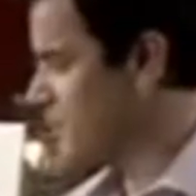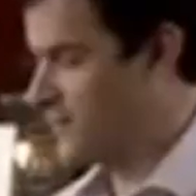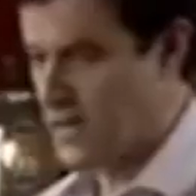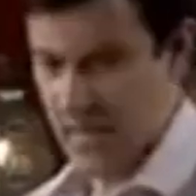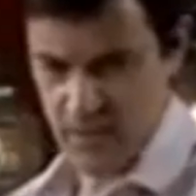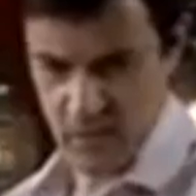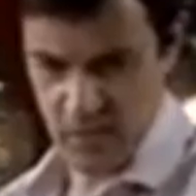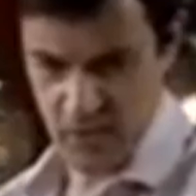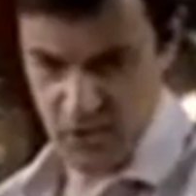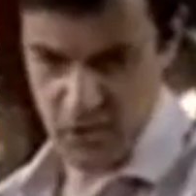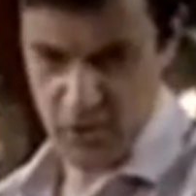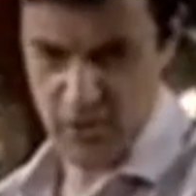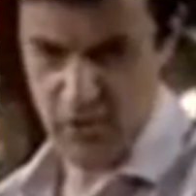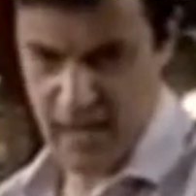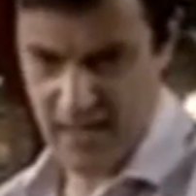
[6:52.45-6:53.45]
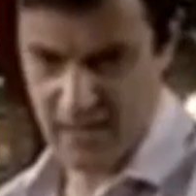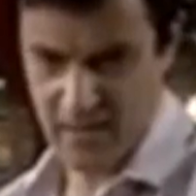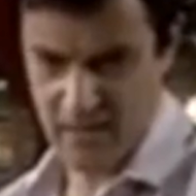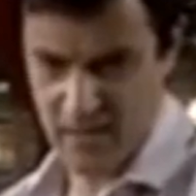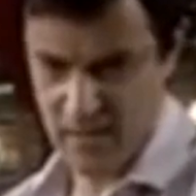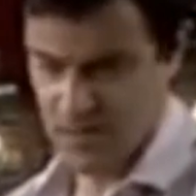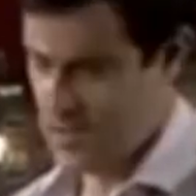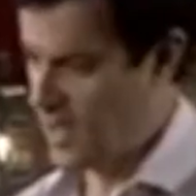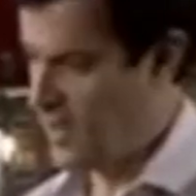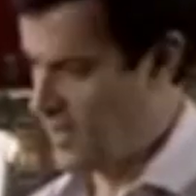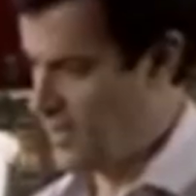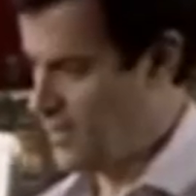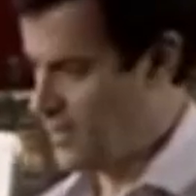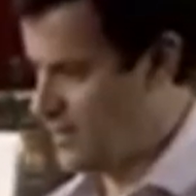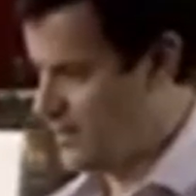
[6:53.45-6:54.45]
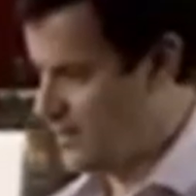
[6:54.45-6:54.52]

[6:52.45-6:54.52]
for the next one I should try relaxing my style a little.